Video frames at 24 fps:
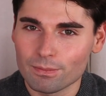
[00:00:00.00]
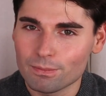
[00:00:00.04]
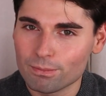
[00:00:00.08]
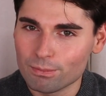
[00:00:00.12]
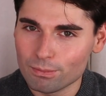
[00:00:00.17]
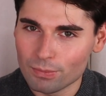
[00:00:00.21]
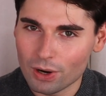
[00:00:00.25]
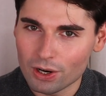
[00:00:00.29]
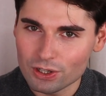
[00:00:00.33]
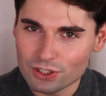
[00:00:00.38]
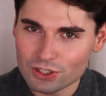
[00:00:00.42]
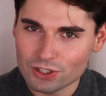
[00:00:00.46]

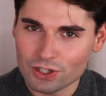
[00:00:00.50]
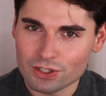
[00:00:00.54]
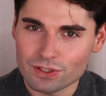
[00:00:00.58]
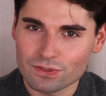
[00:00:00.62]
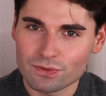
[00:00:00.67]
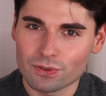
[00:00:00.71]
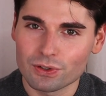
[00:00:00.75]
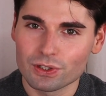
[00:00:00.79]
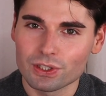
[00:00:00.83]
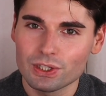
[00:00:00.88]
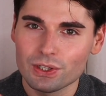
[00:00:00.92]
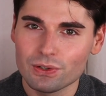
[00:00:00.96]
mug shots
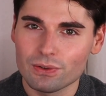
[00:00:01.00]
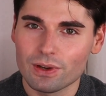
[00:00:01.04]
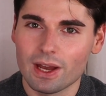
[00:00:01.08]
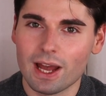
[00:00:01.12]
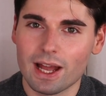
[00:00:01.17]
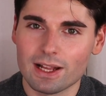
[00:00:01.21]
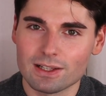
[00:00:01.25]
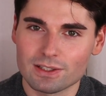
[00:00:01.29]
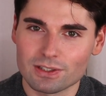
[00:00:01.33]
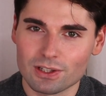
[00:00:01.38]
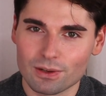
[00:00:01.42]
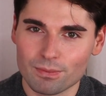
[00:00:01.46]
for you
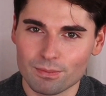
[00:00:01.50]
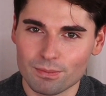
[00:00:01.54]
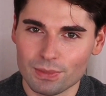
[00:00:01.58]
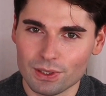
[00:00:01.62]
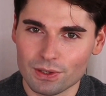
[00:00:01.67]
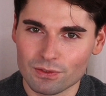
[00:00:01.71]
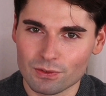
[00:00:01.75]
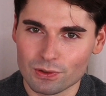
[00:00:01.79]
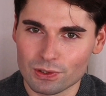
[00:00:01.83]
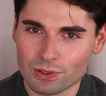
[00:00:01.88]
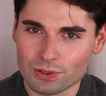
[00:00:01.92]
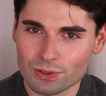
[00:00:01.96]
and some
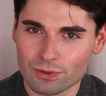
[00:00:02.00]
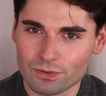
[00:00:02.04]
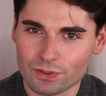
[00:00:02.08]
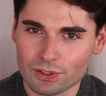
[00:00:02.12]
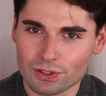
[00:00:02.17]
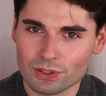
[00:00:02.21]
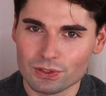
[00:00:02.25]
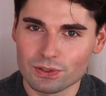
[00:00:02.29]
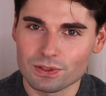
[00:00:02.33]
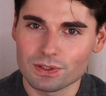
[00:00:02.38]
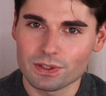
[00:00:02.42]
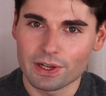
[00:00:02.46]
b rolls of the
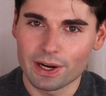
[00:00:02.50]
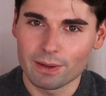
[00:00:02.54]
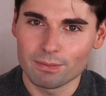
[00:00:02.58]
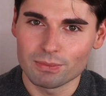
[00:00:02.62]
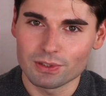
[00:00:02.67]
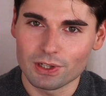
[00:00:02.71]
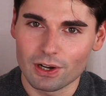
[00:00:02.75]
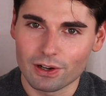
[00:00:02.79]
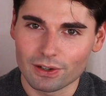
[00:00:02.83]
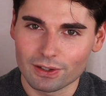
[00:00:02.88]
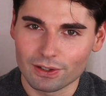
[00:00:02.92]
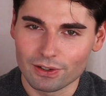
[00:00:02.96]
shoes that I'm
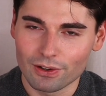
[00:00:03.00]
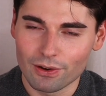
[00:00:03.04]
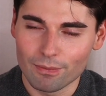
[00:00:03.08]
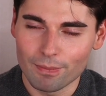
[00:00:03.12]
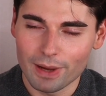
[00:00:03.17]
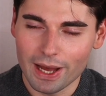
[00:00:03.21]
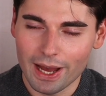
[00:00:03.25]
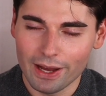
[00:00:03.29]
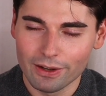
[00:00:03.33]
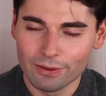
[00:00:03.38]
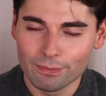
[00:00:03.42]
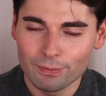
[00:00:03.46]
talking
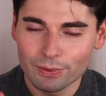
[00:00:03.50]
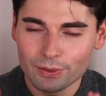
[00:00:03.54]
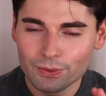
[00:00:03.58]
about.